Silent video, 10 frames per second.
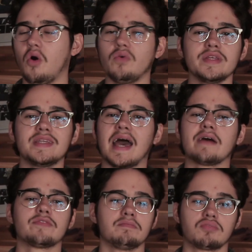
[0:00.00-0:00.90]
only to
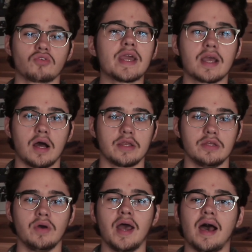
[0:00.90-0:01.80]
have it break on
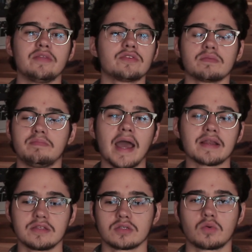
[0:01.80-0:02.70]
you, and then you're
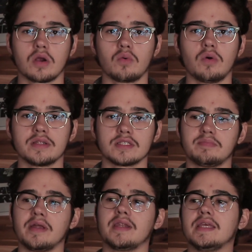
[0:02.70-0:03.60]
back to square one,
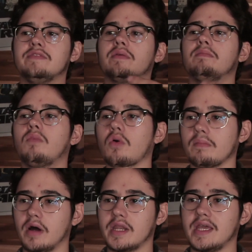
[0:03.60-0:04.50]
spending even more
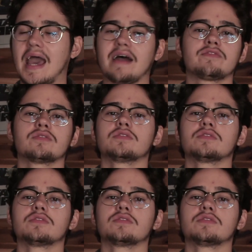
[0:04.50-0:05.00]
money after